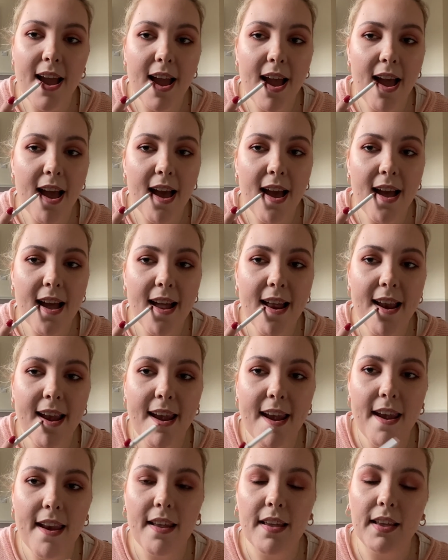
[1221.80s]

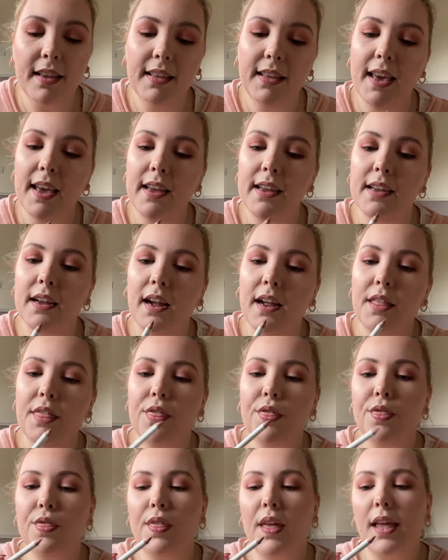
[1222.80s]
And yeah, I
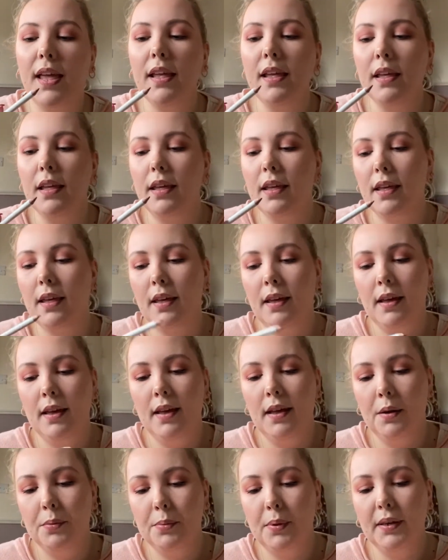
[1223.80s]
think,
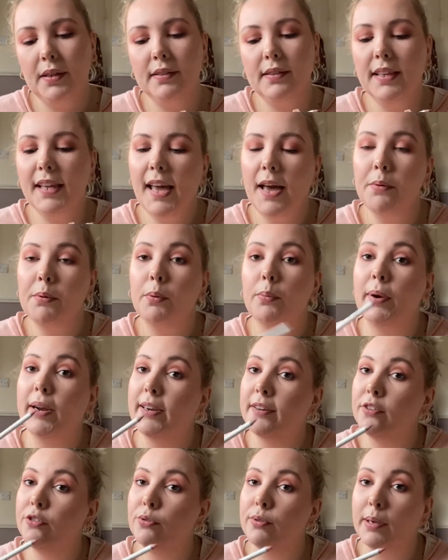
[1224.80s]
well, I'll see how it
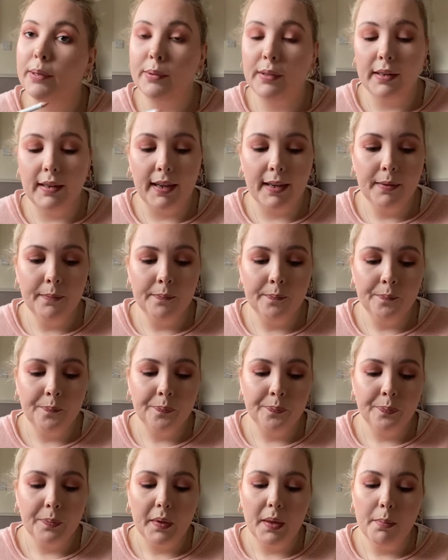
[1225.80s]
wears throughout the day,
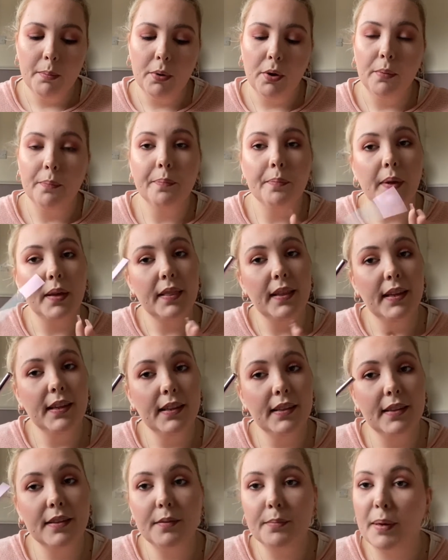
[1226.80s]
but I think
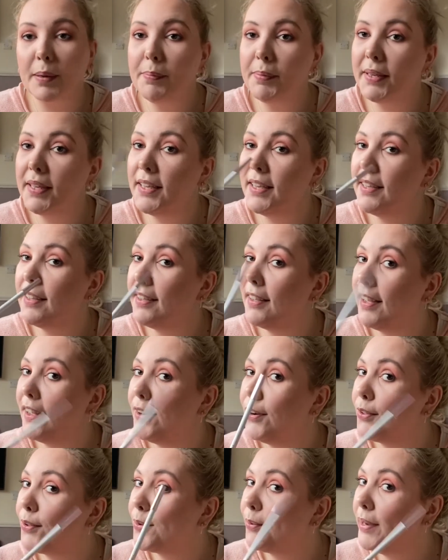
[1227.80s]
this might be
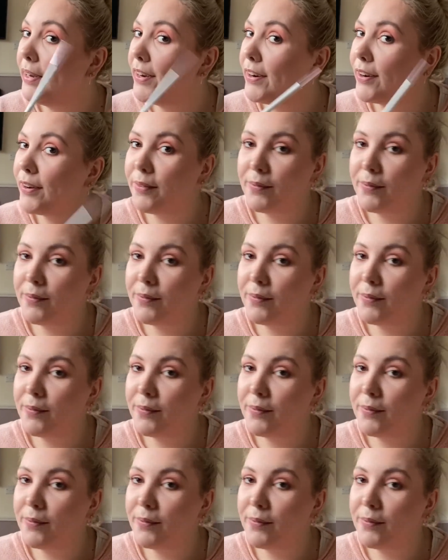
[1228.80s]
another winner.